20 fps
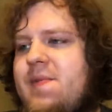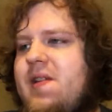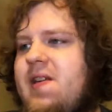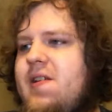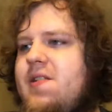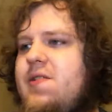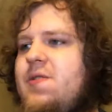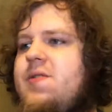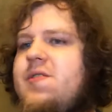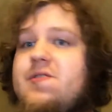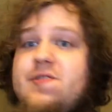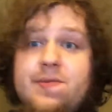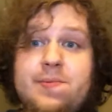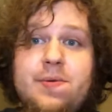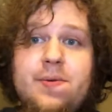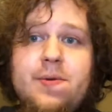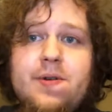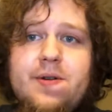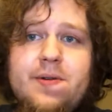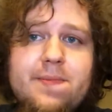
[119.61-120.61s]
and you can
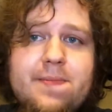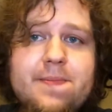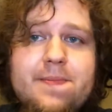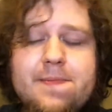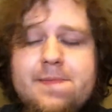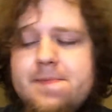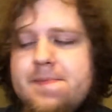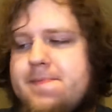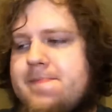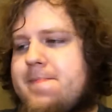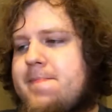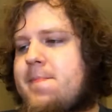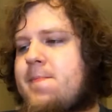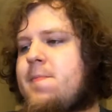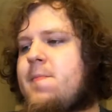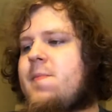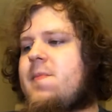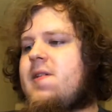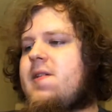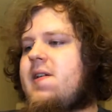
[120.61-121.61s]
support,
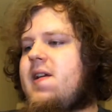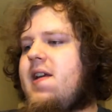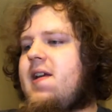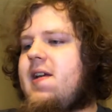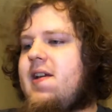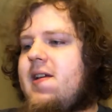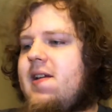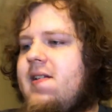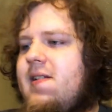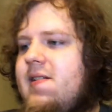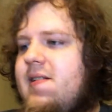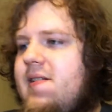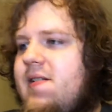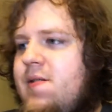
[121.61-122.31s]
and